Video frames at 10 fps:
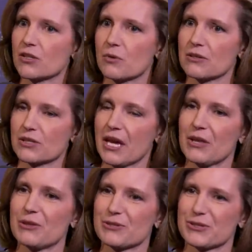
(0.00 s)
So there's
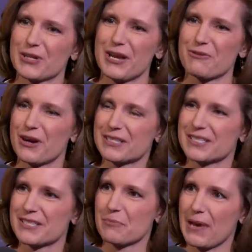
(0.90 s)
this kind of
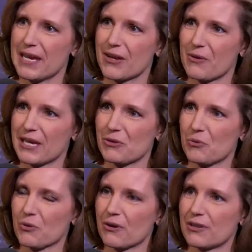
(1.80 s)
constant debate going in
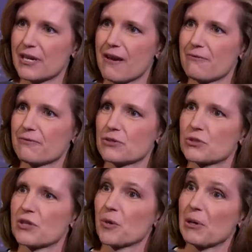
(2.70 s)
the world of
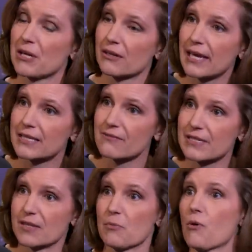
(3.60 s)
should there be
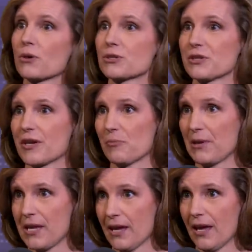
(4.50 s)
collectivism or should there
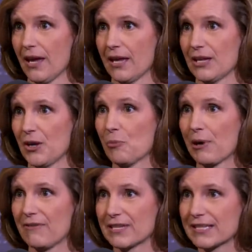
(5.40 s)
be
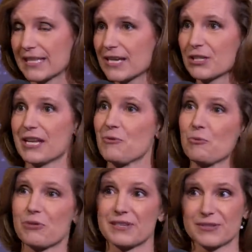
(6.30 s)
privatization?
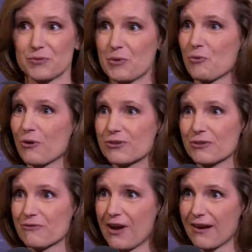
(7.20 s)
And this is what wars
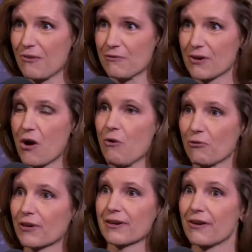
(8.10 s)
are fought over
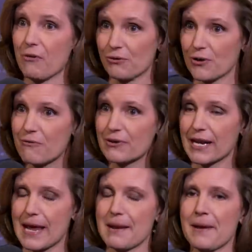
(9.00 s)
and over
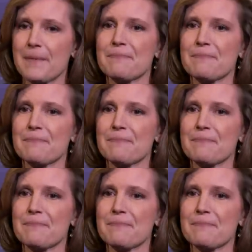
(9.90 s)
again.